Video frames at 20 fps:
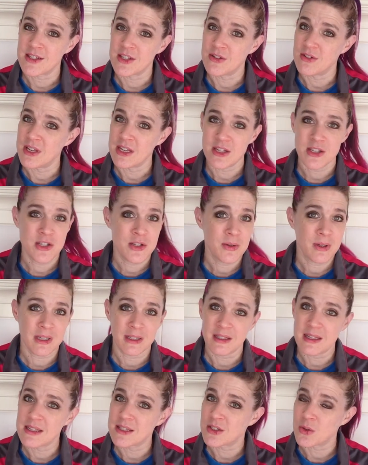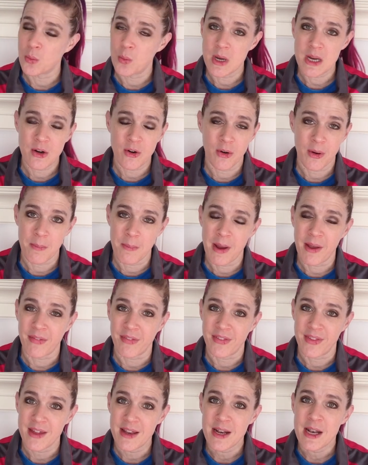You need to do at least a week or a
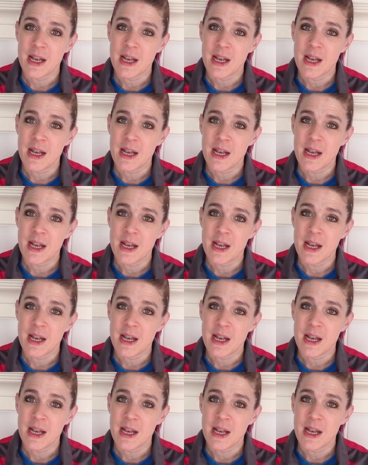month